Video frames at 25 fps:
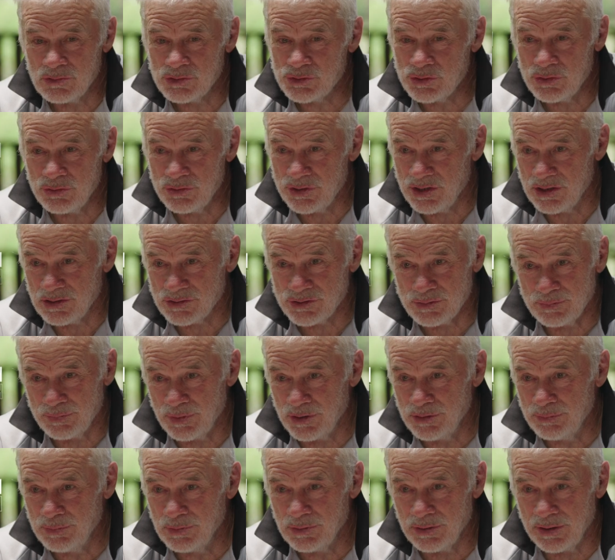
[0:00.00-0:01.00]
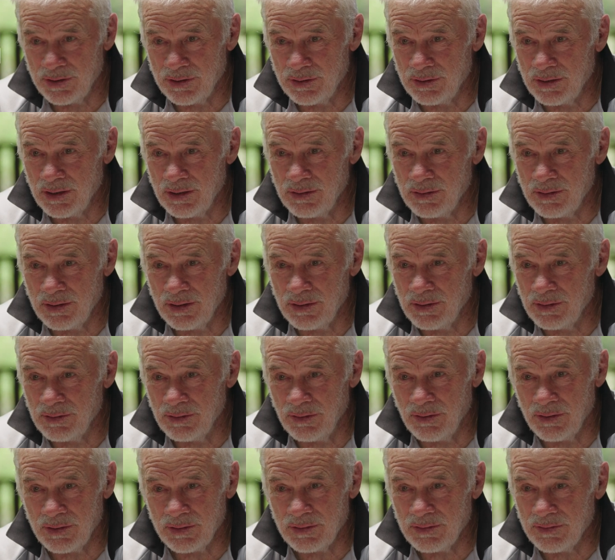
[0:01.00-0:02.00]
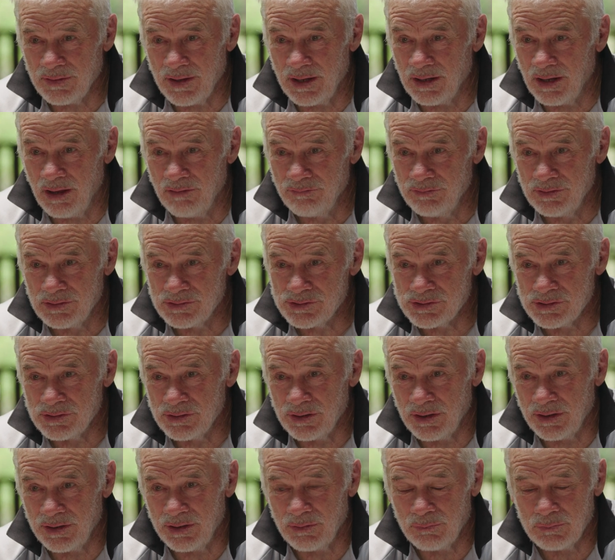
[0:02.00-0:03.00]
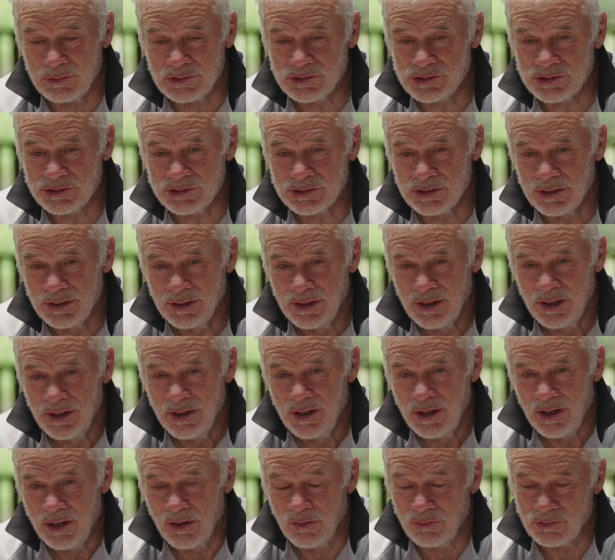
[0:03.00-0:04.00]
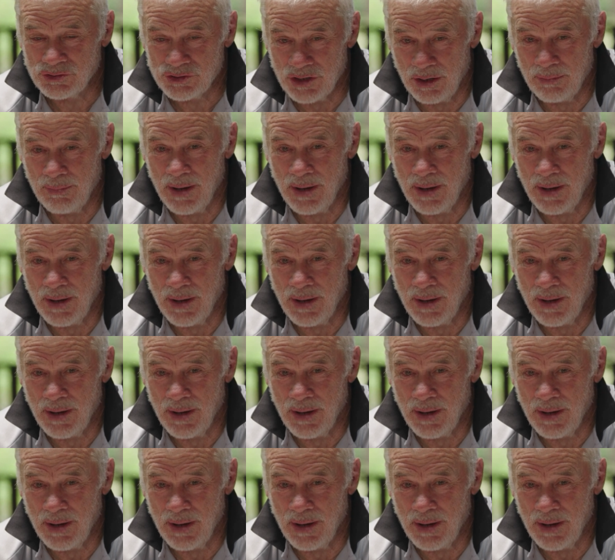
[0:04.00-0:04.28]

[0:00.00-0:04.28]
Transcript: was 2,000 people there and like they loved us. And it was, It was an